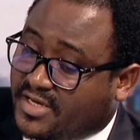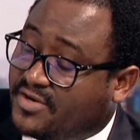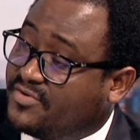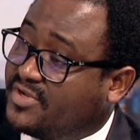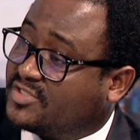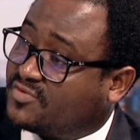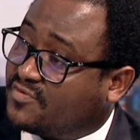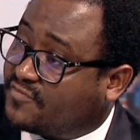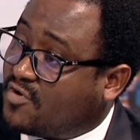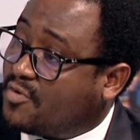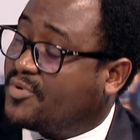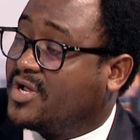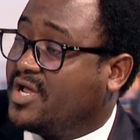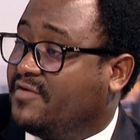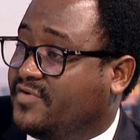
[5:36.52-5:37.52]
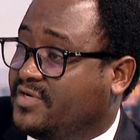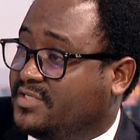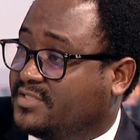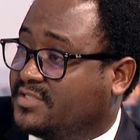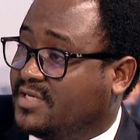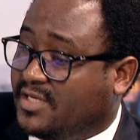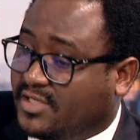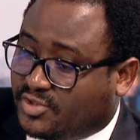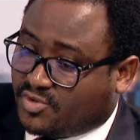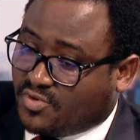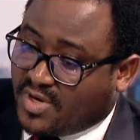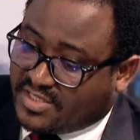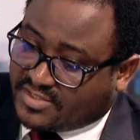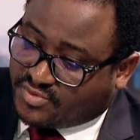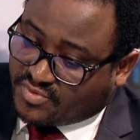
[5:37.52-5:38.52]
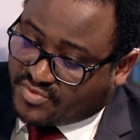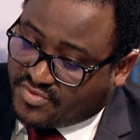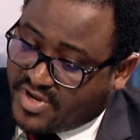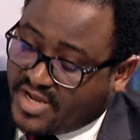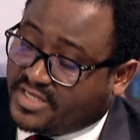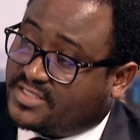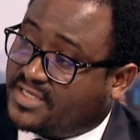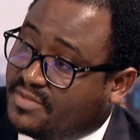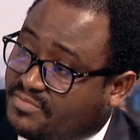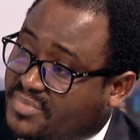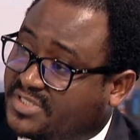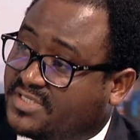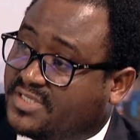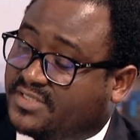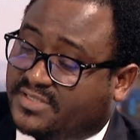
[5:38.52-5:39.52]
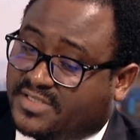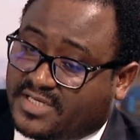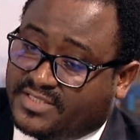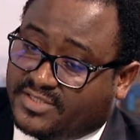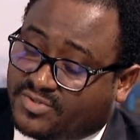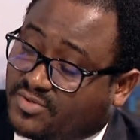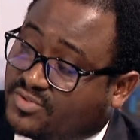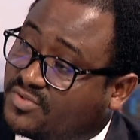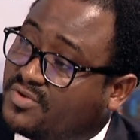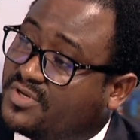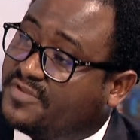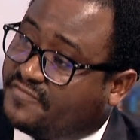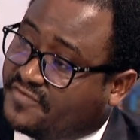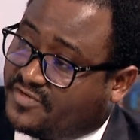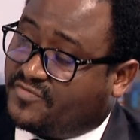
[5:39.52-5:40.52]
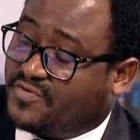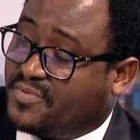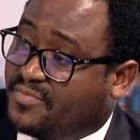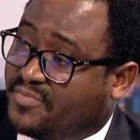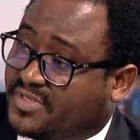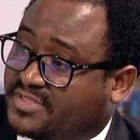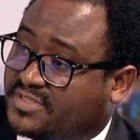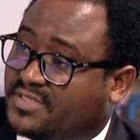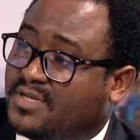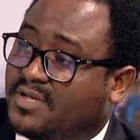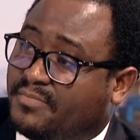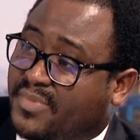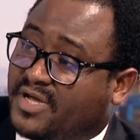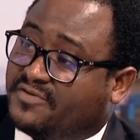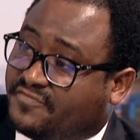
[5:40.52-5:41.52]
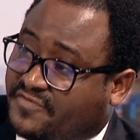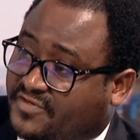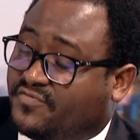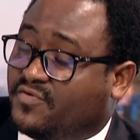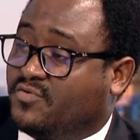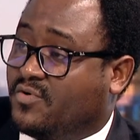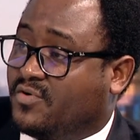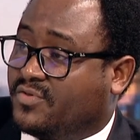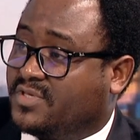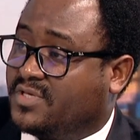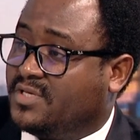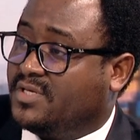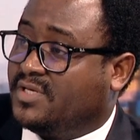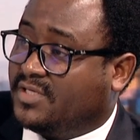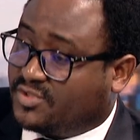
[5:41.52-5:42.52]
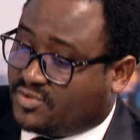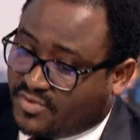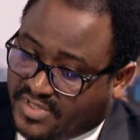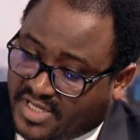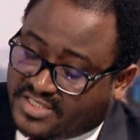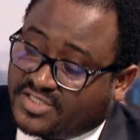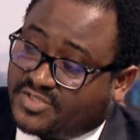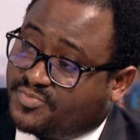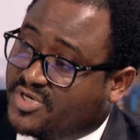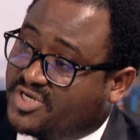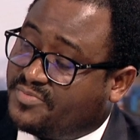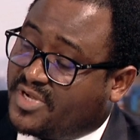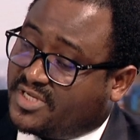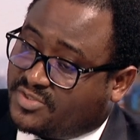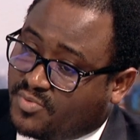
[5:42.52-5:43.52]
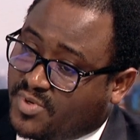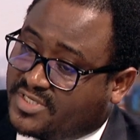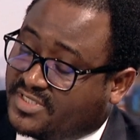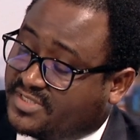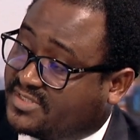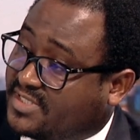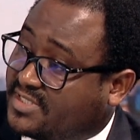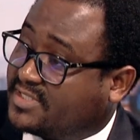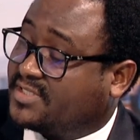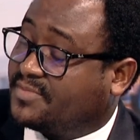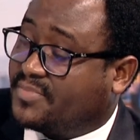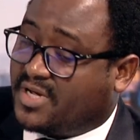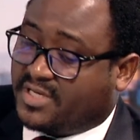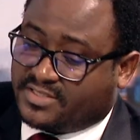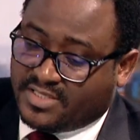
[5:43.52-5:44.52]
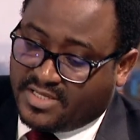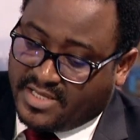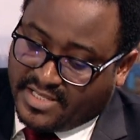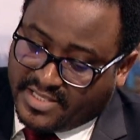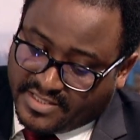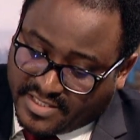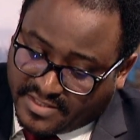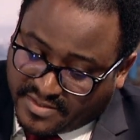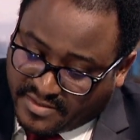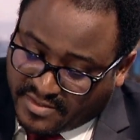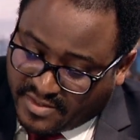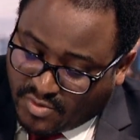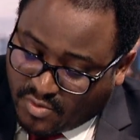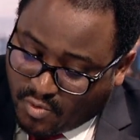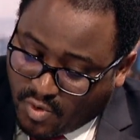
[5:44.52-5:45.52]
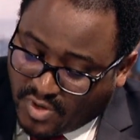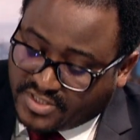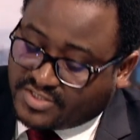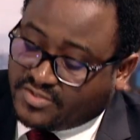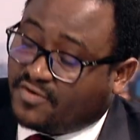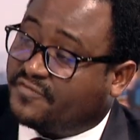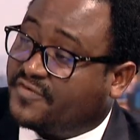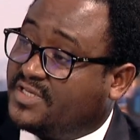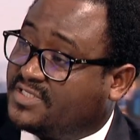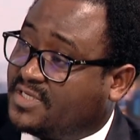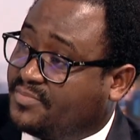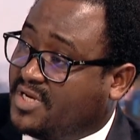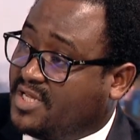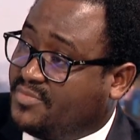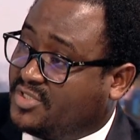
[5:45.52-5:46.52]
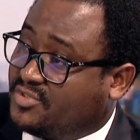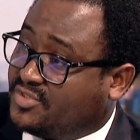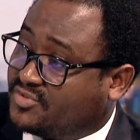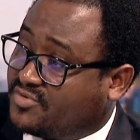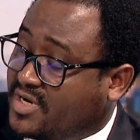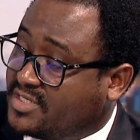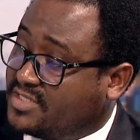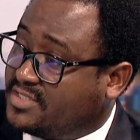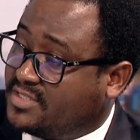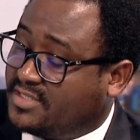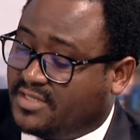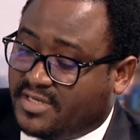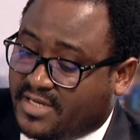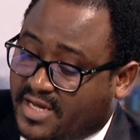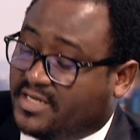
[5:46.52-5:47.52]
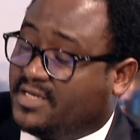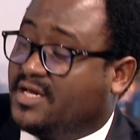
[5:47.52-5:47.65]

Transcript: areas of corporate governance so as to create a business that is not only fit for purpose, but fit for growth. So that is pretty much what has set us apart, the quality of interplay between strategy and